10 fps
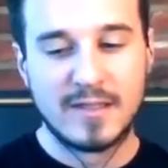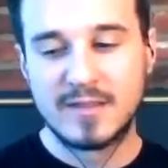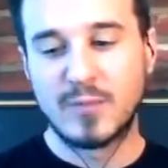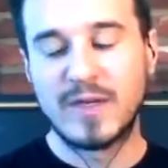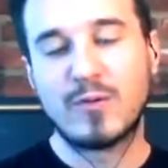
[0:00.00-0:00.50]

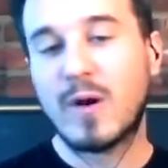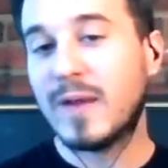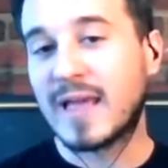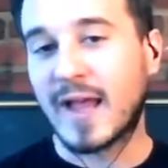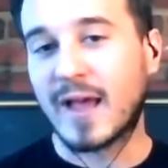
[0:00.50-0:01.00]
so we do what
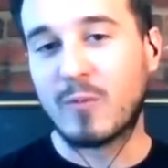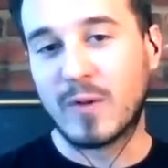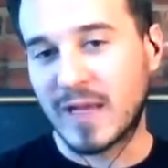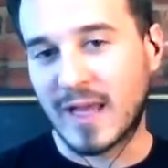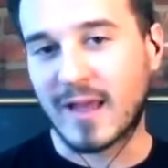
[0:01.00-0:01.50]
we can
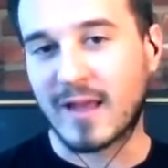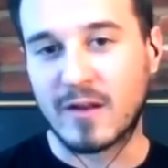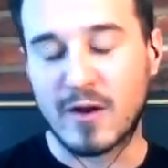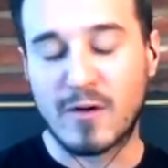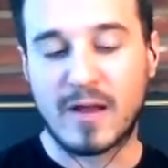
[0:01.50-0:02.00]
when we can,
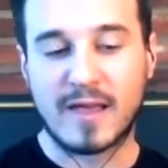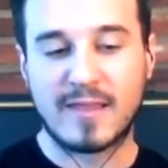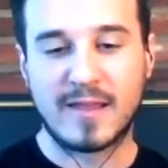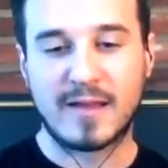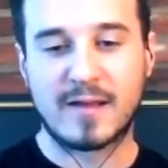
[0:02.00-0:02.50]
and I
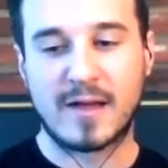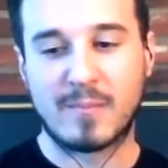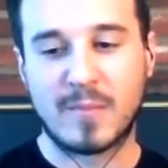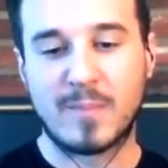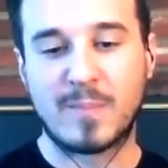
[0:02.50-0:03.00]
think
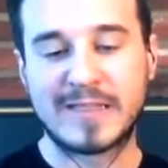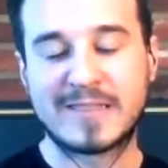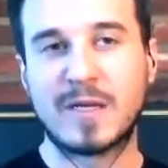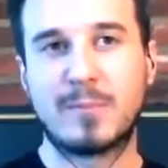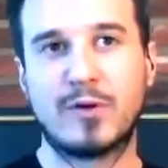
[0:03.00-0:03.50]

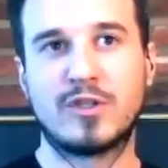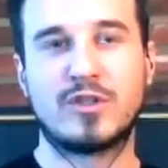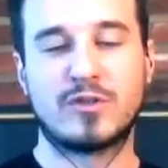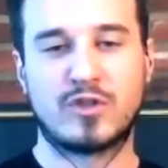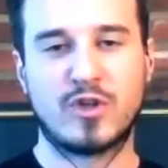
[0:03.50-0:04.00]
that's a big
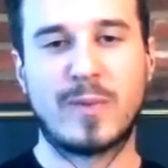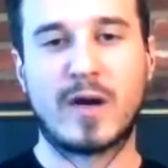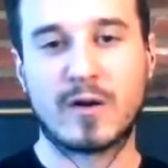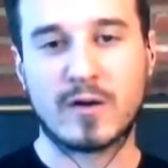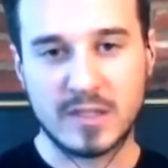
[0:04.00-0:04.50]
push. Joe
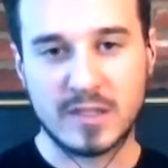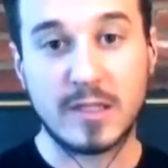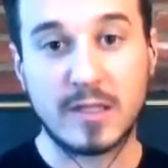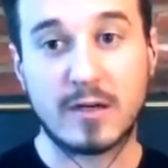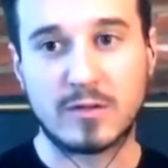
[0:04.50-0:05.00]
Barrett, our
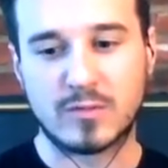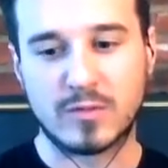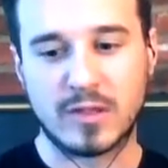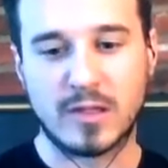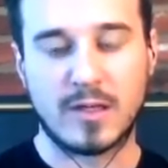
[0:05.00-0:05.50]
CEO, is
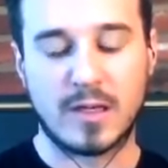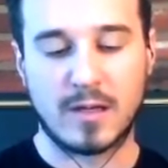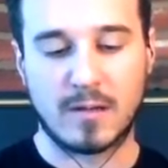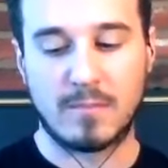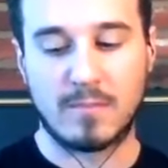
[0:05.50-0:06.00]
really
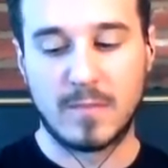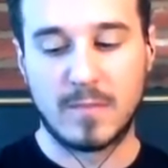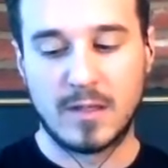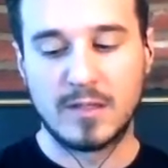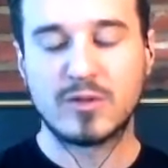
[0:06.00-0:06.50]

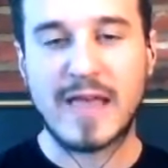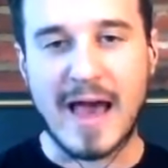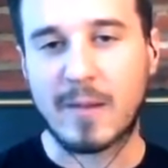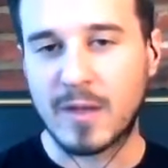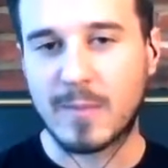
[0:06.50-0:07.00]

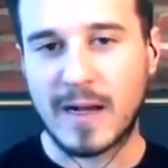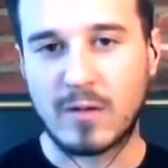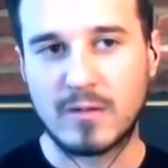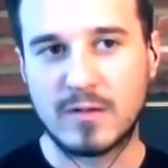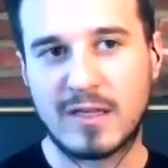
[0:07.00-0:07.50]
adamant
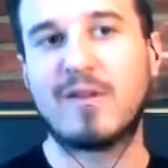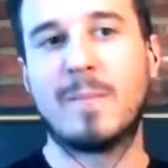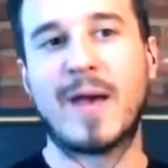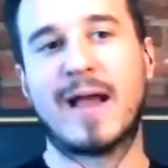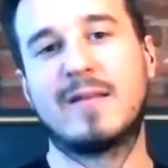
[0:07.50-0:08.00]
about
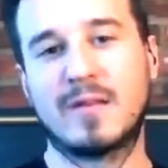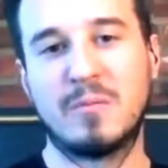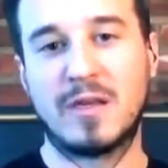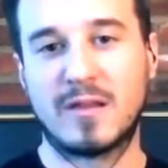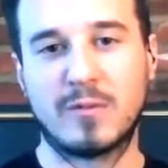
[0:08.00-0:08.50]
giving back to the
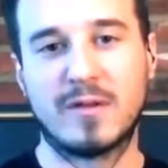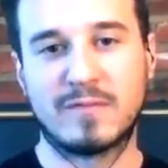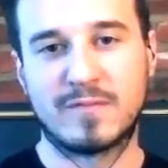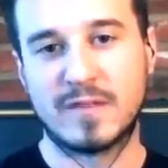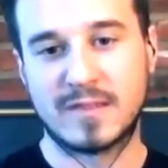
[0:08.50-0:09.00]
community that we've
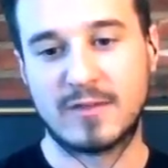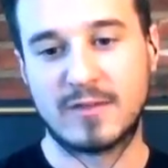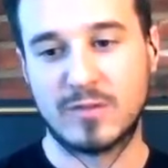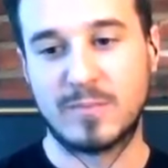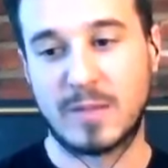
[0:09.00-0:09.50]

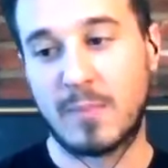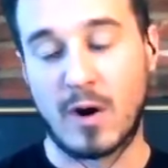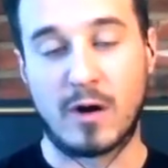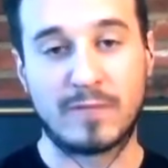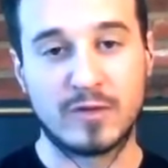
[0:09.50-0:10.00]
essentially been
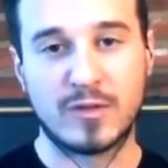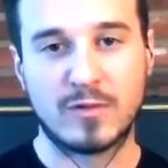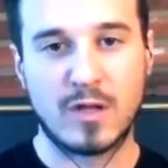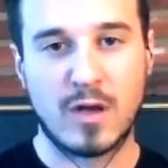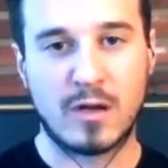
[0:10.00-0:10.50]
part of for so
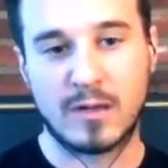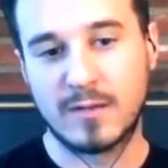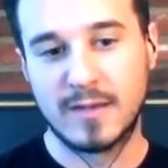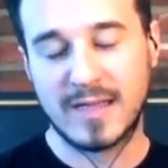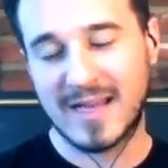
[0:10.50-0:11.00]
long,
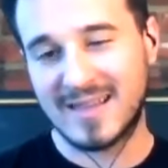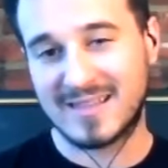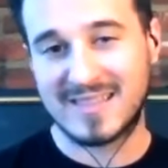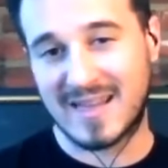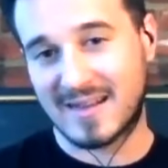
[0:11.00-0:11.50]
and
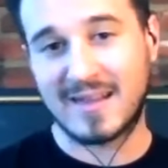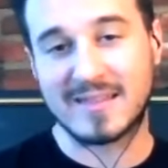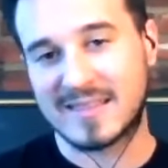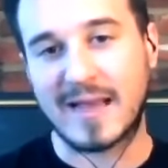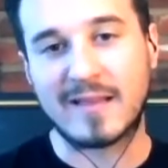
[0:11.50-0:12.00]
kind
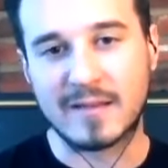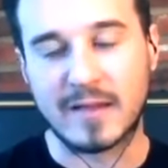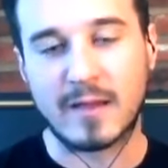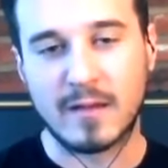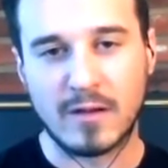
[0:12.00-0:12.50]
of
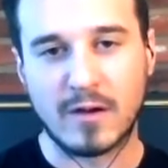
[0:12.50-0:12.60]
silently.